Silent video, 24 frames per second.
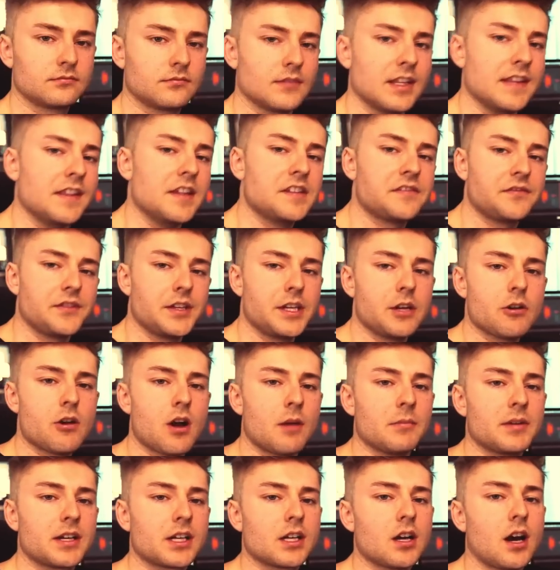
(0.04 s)
In this video,
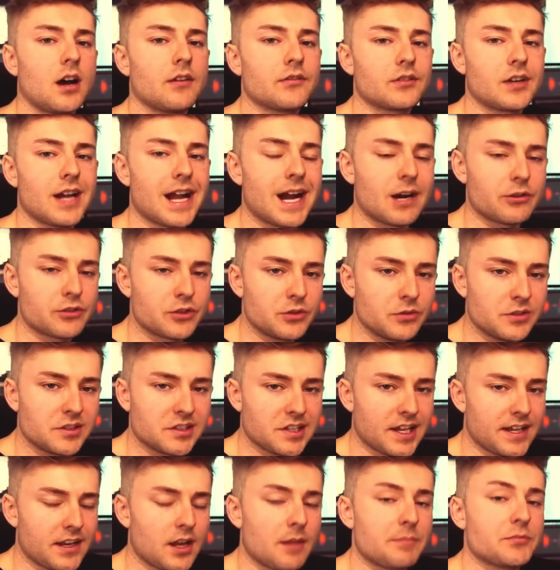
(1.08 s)
I'm going to cover how to
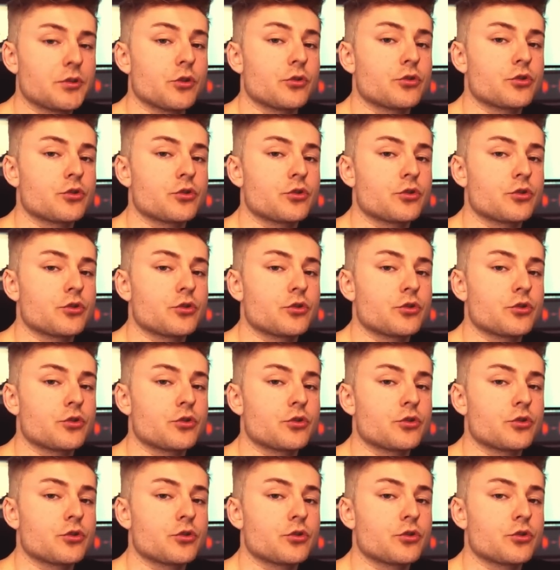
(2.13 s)
set up your